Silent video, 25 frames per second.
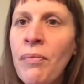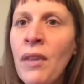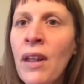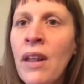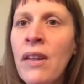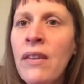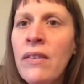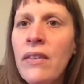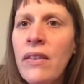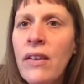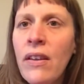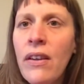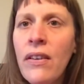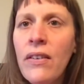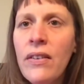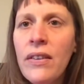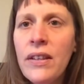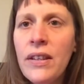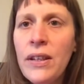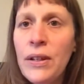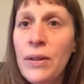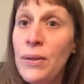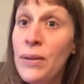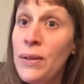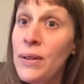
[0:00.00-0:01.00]
So the
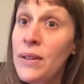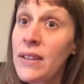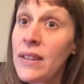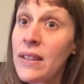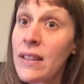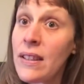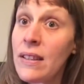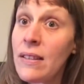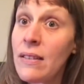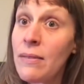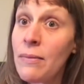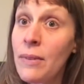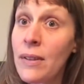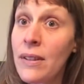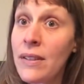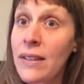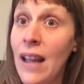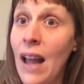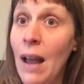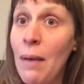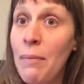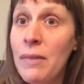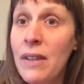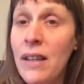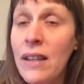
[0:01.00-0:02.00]
news, what's
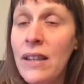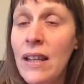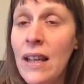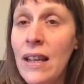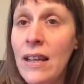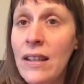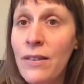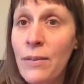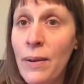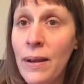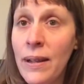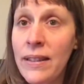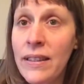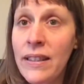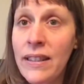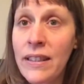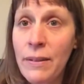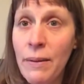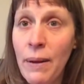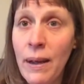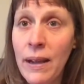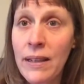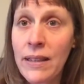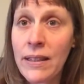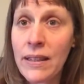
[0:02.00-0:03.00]
happening in
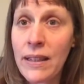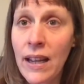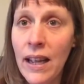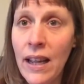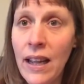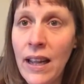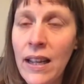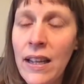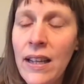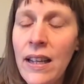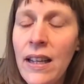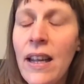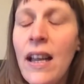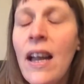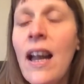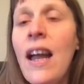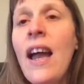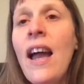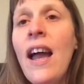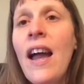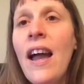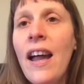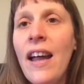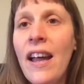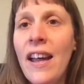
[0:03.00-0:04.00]
2020,
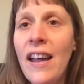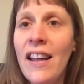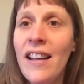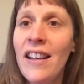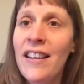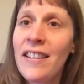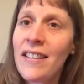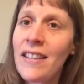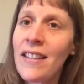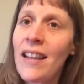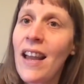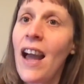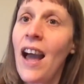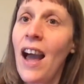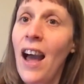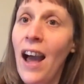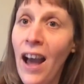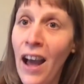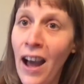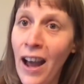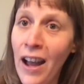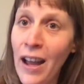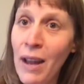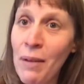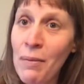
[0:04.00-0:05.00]
is
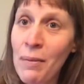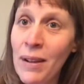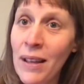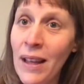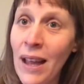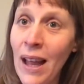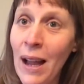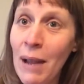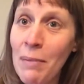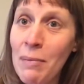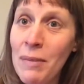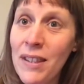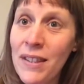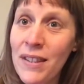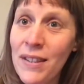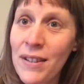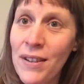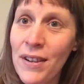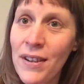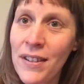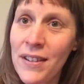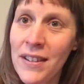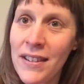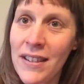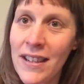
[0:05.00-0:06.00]
I am climbing
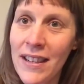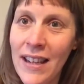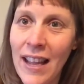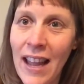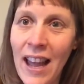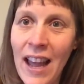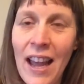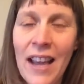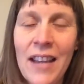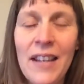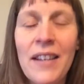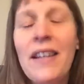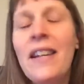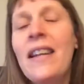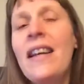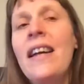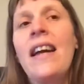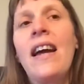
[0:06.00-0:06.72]
Snowdon again.